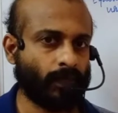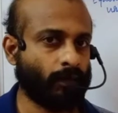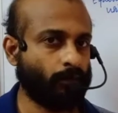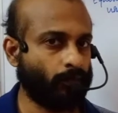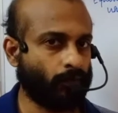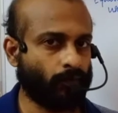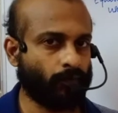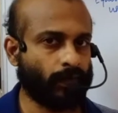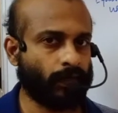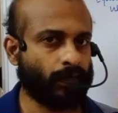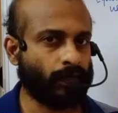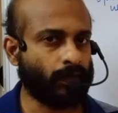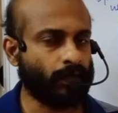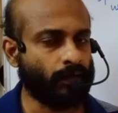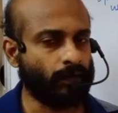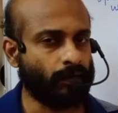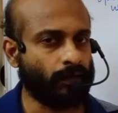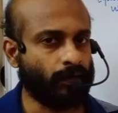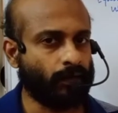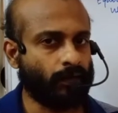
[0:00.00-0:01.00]

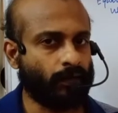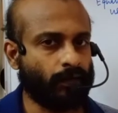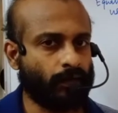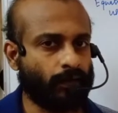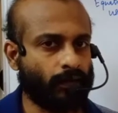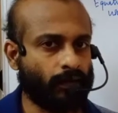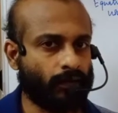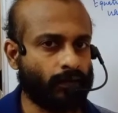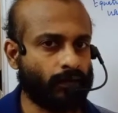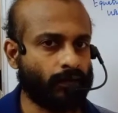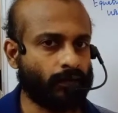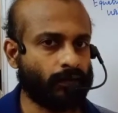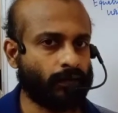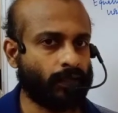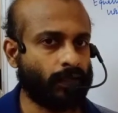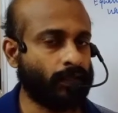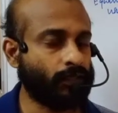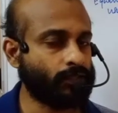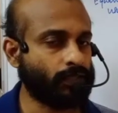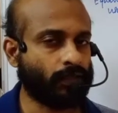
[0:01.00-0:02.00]
provided
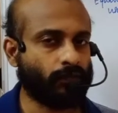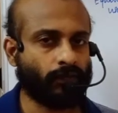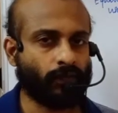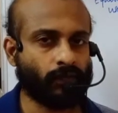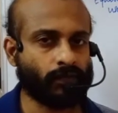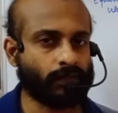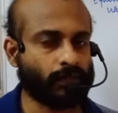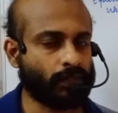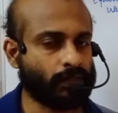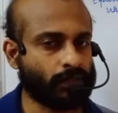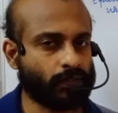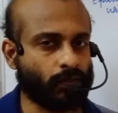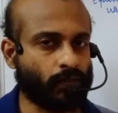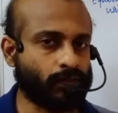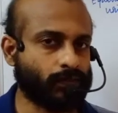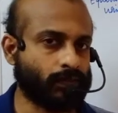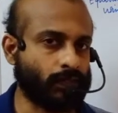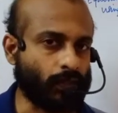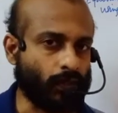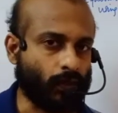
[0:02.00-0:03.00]
the initial velocity is
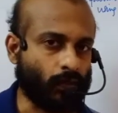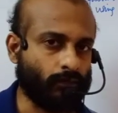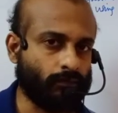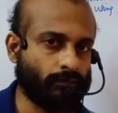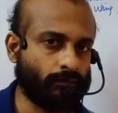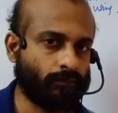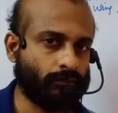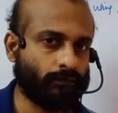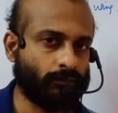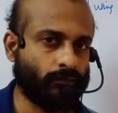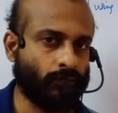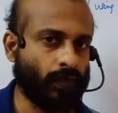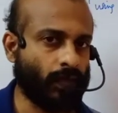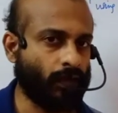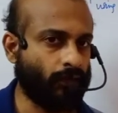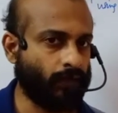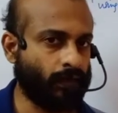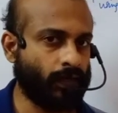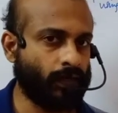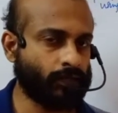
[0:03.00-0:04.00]
not zero. We
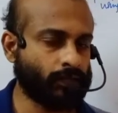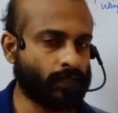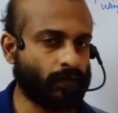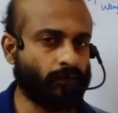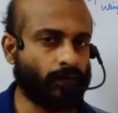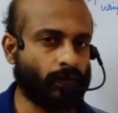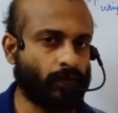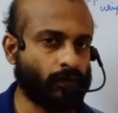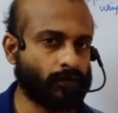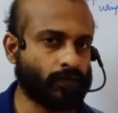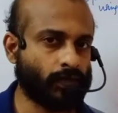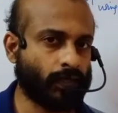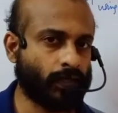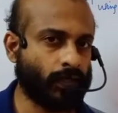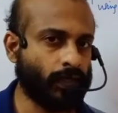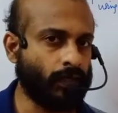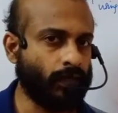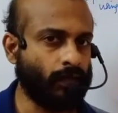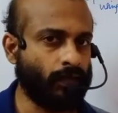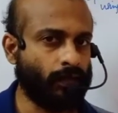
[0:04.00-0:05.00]
have an initial
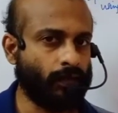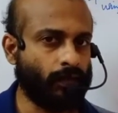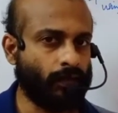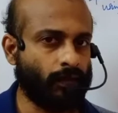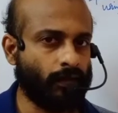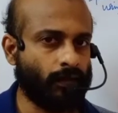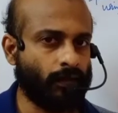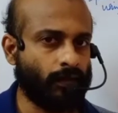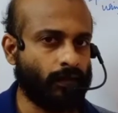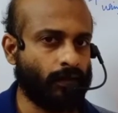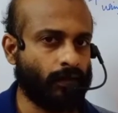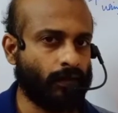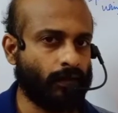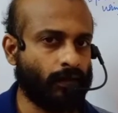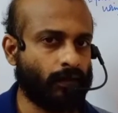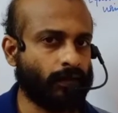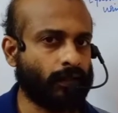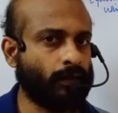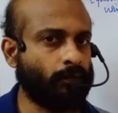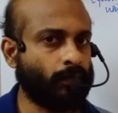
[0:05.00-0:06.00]
velocity.
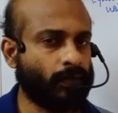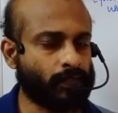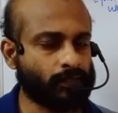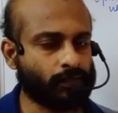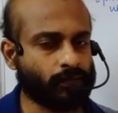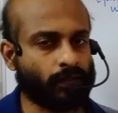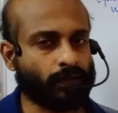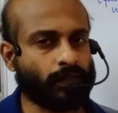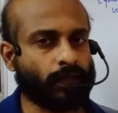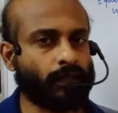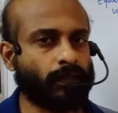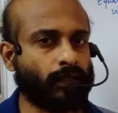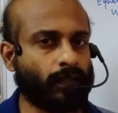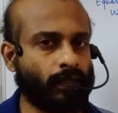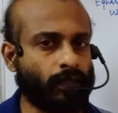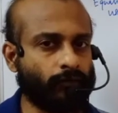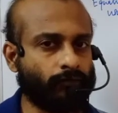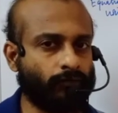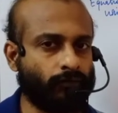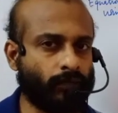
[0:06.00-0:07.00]
Then based on that
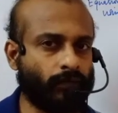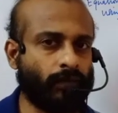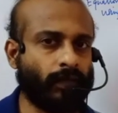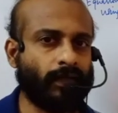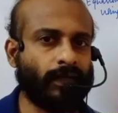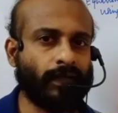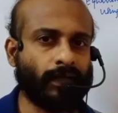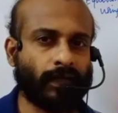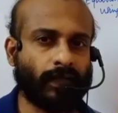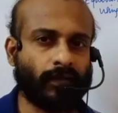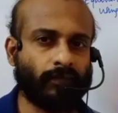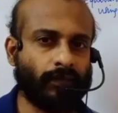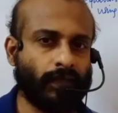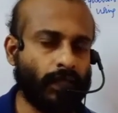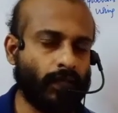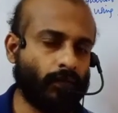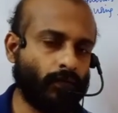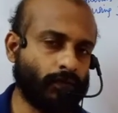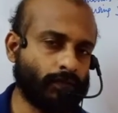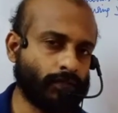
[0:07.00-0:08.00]
graph, we will derive
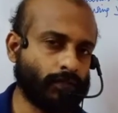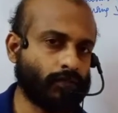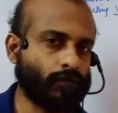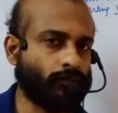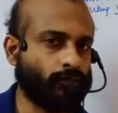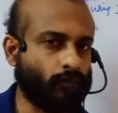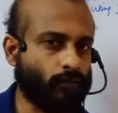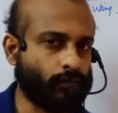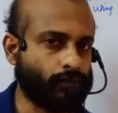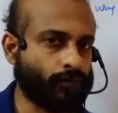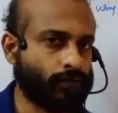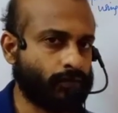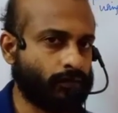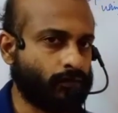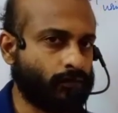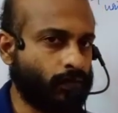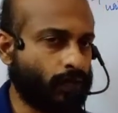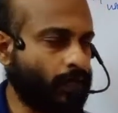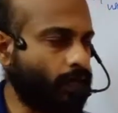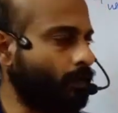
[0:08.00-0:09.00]
the equations of motion.
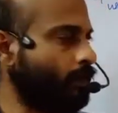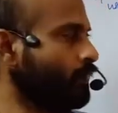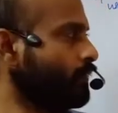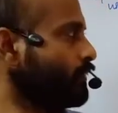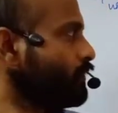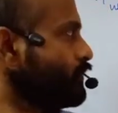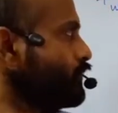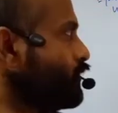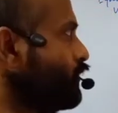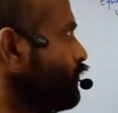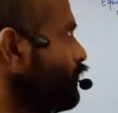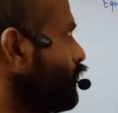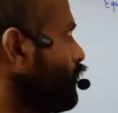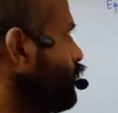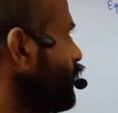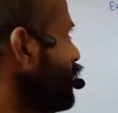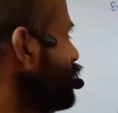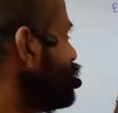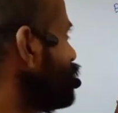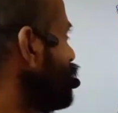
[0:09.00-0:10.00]
Okay, so
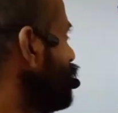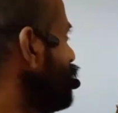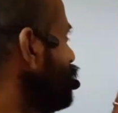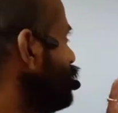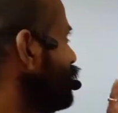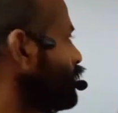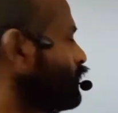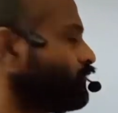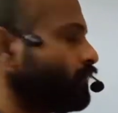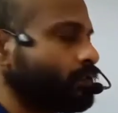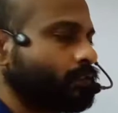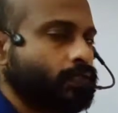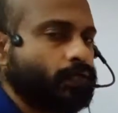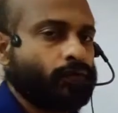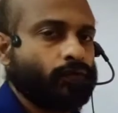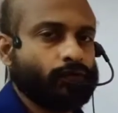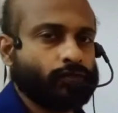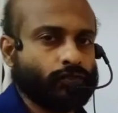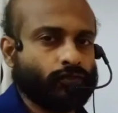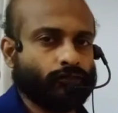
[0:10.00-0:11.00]
we'll start with the first
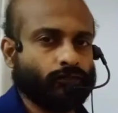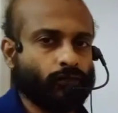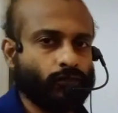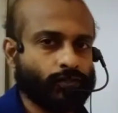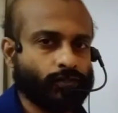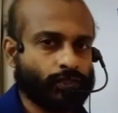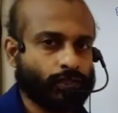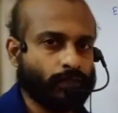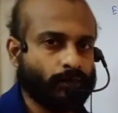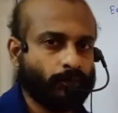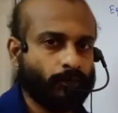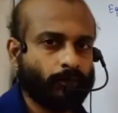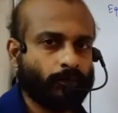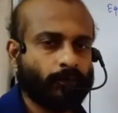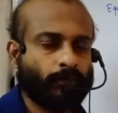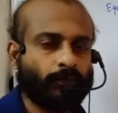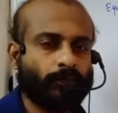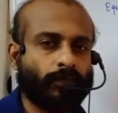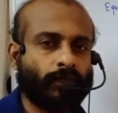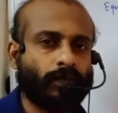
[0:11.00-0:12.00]
equation of motion.
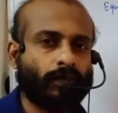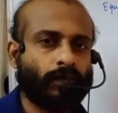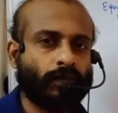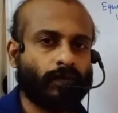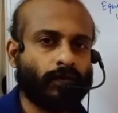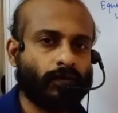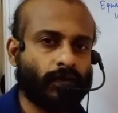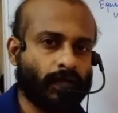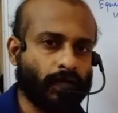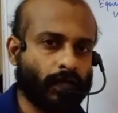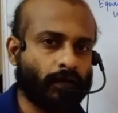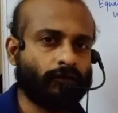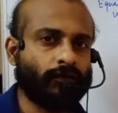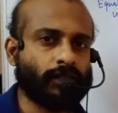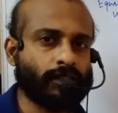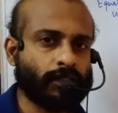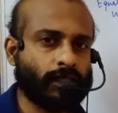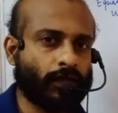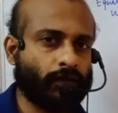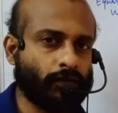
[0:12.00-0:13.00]
To derive
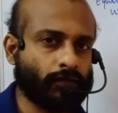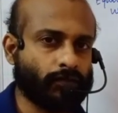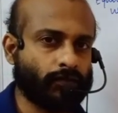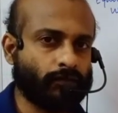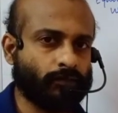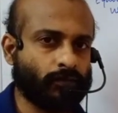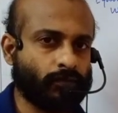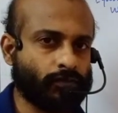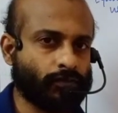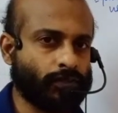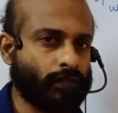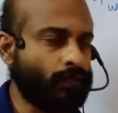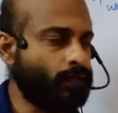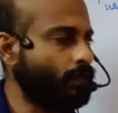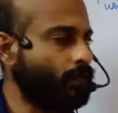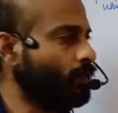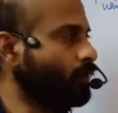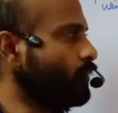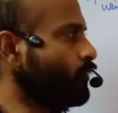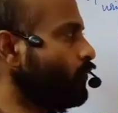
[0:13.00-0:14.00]
first equation of motion,
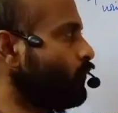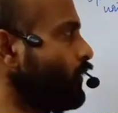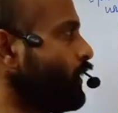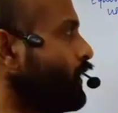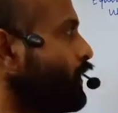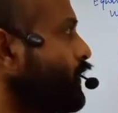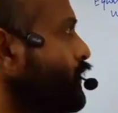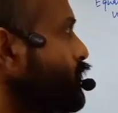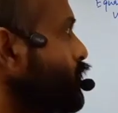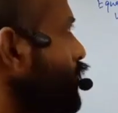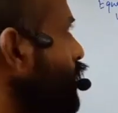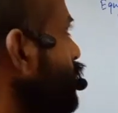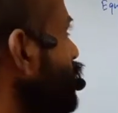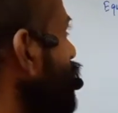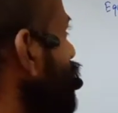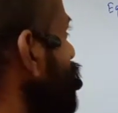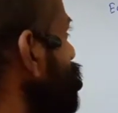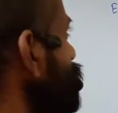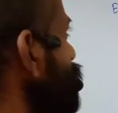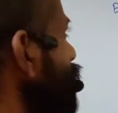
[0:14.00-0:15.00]
we will consider a
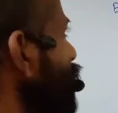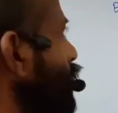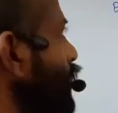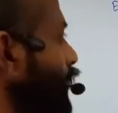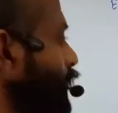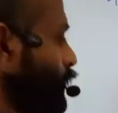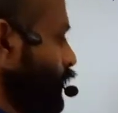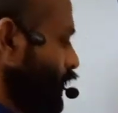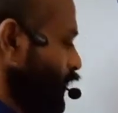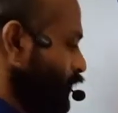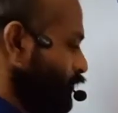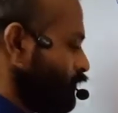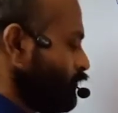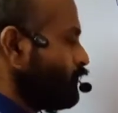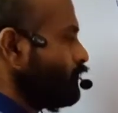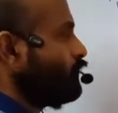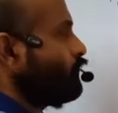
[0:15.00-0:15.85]
velocity time graph